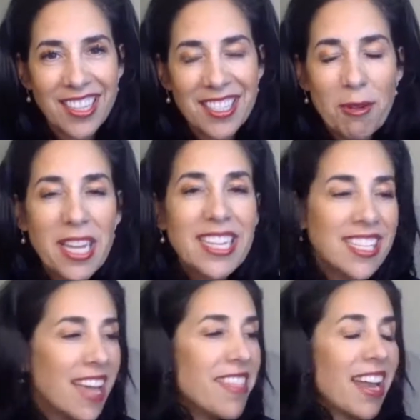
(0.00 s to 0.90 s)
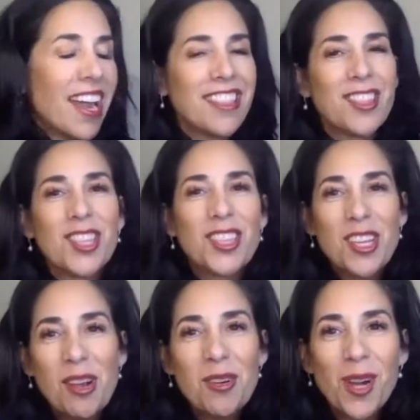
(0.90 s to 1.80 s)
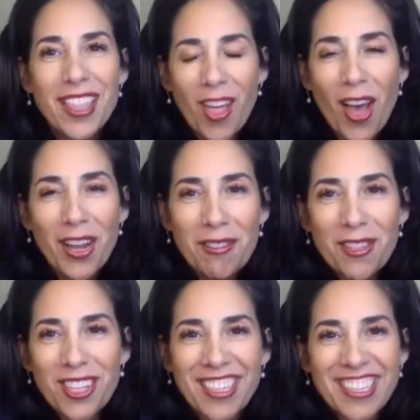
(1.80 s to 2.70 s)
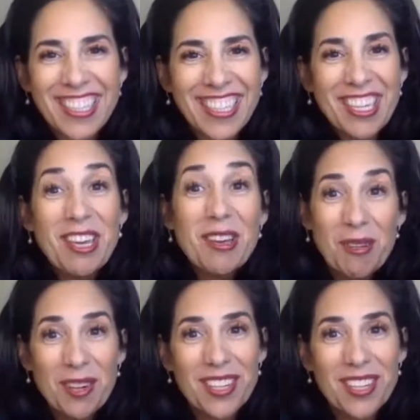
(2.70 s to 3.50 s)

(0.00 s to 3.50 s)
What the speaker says: So when he said that, you know who I thought of? You.